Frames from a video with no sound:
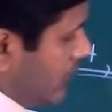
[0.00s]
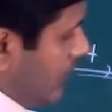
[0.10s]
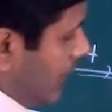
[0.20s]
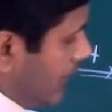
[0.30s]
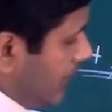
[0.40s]

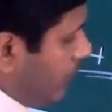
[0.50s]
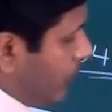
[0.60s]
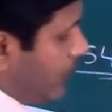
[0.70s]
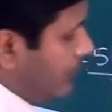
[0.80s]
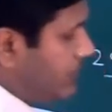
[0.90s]
and they
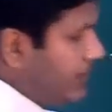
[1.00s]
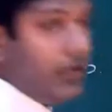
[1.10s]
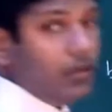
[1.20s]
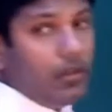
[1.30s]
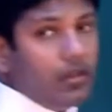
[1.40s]
both has to be
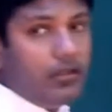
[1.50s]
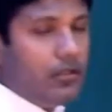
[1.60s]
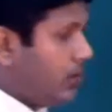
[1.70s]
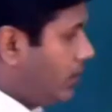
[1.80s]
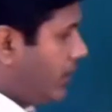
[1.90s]
equal.
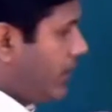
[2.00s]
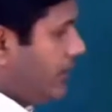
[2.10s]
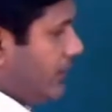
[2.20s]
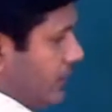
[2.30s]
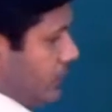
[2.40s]

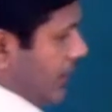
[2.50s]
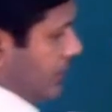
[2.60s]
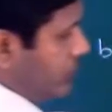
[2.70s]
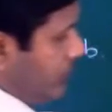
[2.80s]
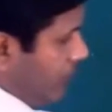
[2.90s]
Alright, so
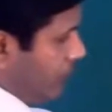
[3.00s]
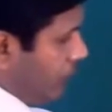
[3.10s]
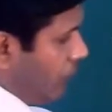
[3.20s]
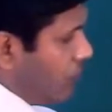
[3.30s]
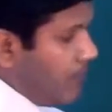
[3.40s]
let's do that.
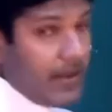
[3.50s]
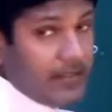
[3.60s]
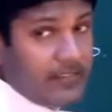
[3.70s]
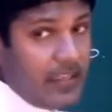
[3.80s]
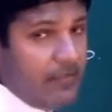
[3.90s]
4
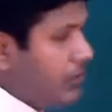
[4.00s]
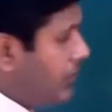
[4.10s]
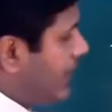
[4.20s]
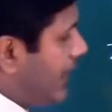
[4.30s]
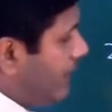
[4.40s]
minus 7, you
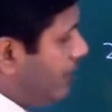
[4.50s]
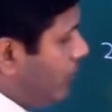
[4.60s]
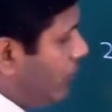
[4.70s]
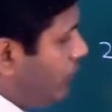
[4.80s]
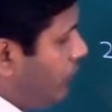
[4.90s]
can't.
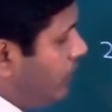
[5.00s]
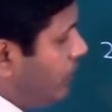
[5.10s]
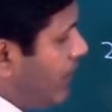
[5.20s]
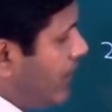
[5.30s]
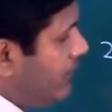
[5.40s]
Borrow from
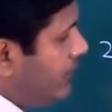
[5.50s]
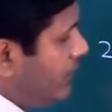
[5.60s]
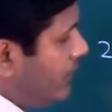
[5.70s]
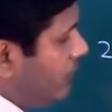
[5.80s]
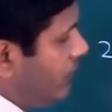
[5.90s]

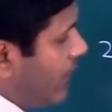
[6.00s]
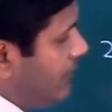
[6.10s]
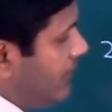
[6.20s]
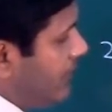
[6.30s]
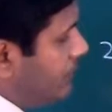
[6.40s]
5. 5
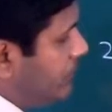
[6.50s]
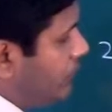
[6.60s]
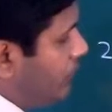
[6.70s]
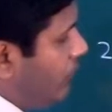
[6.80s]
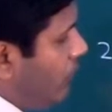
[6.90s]
becomes
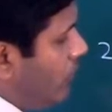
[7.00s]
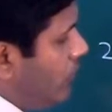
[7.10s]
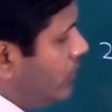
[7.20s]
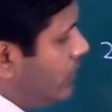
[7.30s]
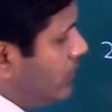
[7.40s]
4.
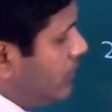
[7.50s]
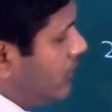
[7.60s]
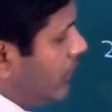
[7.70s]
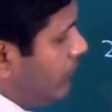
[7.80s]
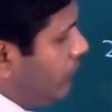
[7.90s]

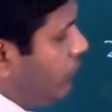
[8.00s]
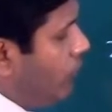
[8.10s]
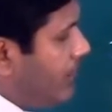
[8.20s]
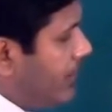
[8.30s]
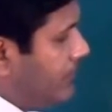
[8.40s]
And 4
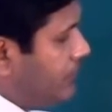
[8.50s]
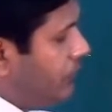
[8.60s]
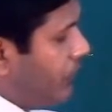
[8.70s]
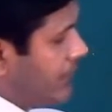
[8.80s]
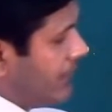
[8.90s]
becomes
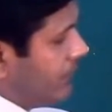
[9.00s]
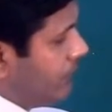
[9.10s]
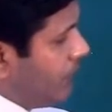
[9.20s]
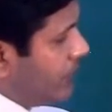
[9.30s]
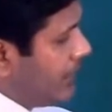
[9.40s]
14.
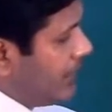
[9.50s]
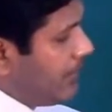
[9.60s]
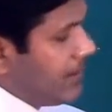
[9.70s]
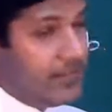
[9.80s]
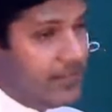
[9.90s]
14
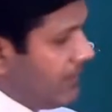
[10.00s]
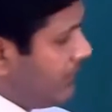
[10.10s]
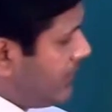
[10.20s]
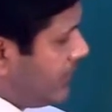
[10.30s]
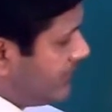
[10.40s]
minus
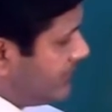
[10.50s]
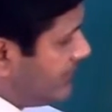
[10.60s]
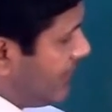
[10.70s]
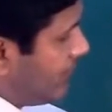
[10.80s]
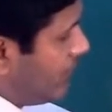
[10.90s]
7 is
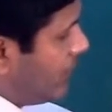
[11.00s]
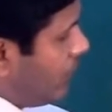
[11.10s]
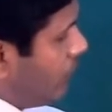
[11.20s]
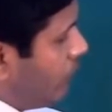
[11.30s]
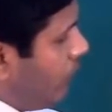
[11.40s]
7.
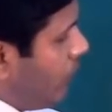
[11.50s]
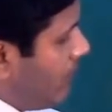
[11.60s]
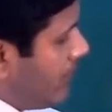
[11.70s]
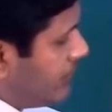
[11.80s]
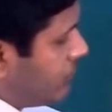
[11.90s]
4
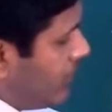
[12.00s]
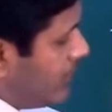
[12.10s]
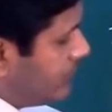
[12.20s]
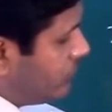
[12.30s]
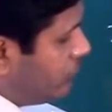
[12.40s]
minus 1
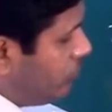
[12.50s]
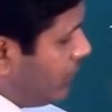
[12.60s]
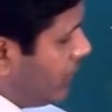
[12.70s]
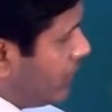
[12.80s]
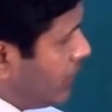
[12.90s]
is
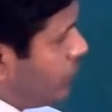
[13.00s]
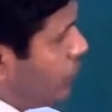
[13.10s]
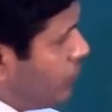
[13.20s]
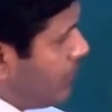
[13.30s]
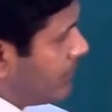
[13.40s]
3.
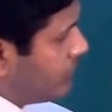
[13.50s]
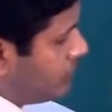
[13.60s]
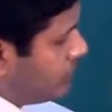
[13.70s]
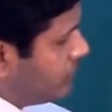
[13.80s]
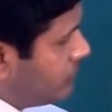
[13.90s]
2 minus
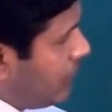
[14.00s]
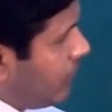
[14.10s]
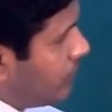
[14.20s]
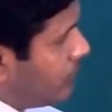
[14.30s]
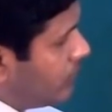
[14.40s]
2 is
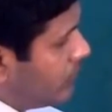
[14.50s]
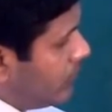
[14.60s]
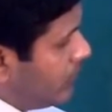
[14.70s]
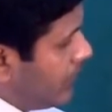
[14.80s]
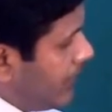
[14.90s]
0.
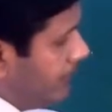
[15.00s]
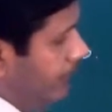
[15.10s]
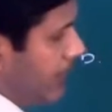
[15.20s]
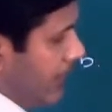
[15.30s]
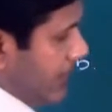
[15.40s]
Okay?
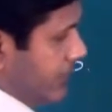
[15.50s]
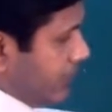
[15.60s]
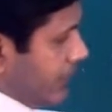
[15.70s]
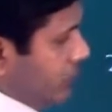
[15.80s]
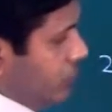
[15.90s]
Now let's
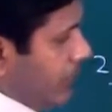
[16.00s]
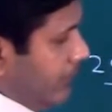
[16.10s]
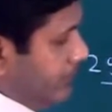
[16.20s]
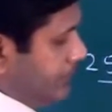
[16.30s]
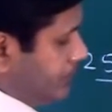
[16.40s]
look at this
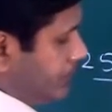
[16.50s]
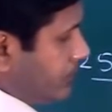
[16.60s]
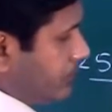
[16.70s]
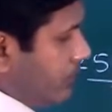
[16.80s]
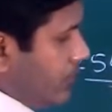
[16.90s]
one.
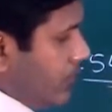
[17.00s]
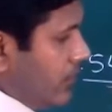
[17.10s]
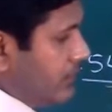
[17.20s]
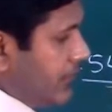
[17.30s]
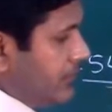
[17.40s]

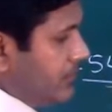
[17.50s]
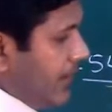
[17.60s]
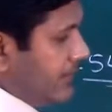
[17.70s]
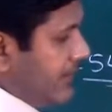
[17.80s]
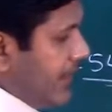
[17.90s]
6
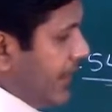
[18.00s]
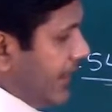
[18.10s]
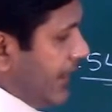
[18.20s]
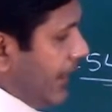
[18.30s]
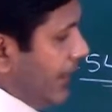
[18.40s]
minus 9, I
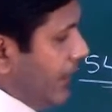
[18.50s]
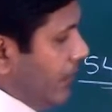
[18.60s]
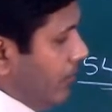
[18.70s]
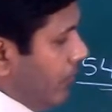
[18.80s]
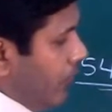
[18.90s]
can.
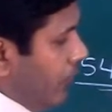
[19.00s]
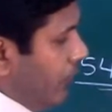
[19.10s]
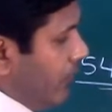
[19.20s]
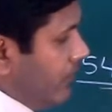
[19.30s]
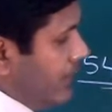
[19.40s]
Borrow
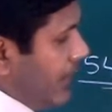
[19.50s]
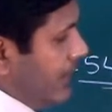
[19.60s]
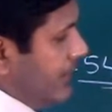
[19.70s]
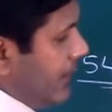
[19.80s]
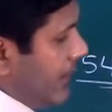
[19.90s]
from
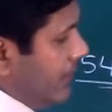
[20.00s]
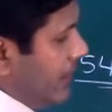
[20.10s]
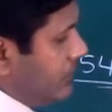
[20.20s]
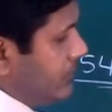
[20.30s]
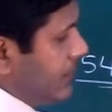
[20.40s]
10. 10
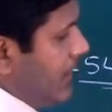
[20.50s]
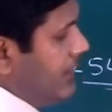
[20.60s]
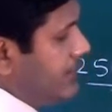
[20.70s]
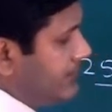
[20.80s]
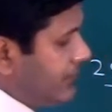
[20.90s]
becomes
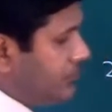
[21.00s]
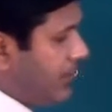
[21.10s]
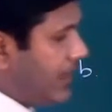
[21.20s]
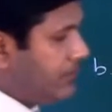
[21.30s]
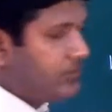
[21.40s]
9. 6
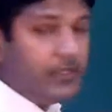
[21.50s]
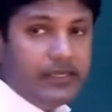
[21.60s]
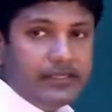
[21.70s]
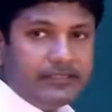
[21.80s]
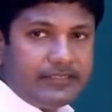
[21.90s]
becomes
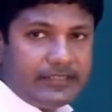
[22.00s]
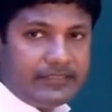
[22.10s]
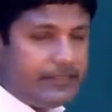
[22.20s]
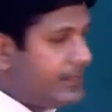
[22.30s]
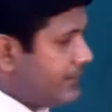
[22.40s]

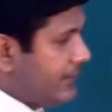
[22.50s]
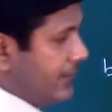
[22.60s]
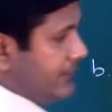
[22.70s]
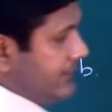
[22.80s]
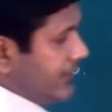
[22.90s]
16.
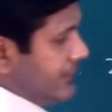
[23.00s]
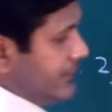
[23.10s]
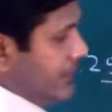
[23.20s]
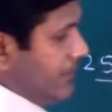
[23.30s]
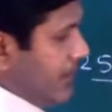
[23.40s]

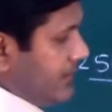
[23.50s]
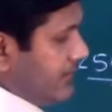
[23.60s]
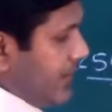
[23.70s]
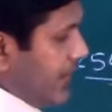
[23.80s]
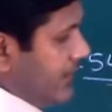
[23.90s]
16 minus
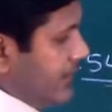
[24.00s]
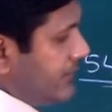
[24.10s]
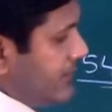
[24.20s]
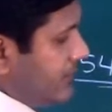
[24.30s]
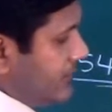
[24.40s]
9
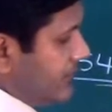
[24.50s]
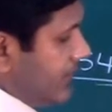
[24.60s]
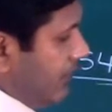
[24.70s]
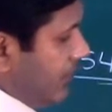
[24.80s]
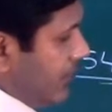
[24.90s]
is
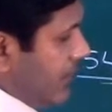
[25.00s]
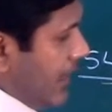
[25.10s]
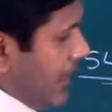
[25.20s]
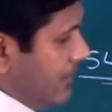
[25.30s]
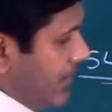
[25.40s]
7.
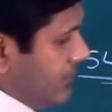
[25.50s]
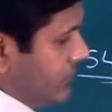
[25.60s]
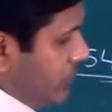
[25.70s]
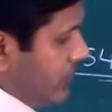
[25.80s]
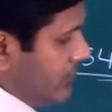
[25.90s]
9 minus
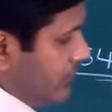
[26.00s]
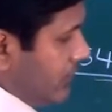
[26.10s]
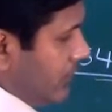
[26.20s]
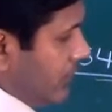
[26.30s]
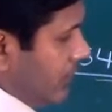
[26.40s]
3 is
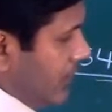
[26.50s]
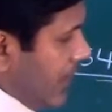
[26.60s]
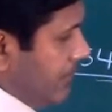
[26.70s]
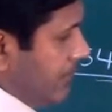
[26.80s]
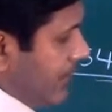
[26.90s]

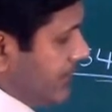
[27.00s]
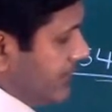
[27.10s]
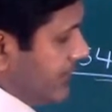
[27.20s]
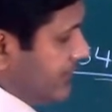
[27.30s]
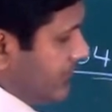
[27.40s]
9 minus
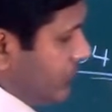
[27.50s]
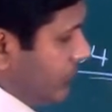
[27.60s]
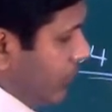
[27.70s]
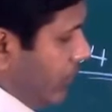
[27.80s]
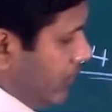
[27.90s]
6 is
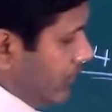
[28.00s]
3.